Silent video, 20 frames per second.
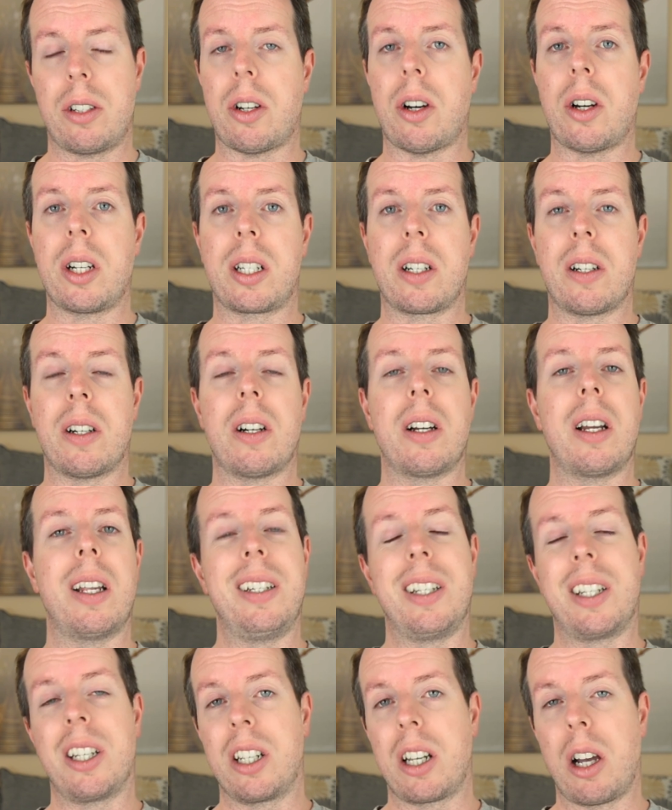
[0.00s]
TYGAR, and
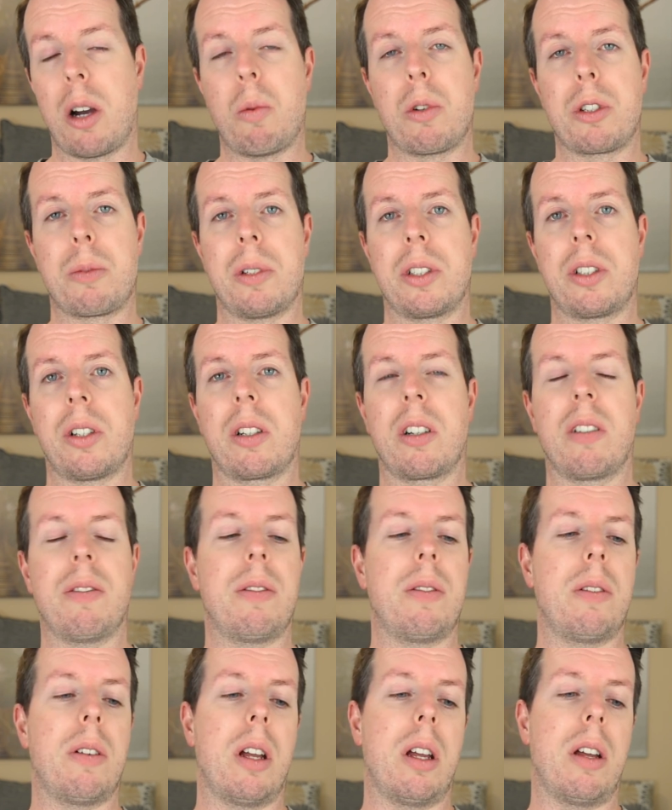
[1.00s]
you can go and watch my
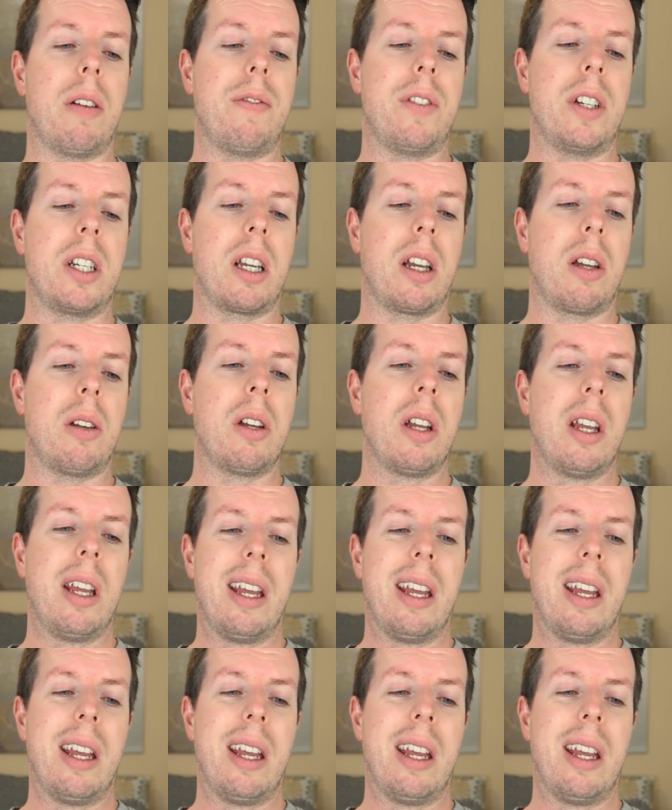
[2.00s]
TYGAR video,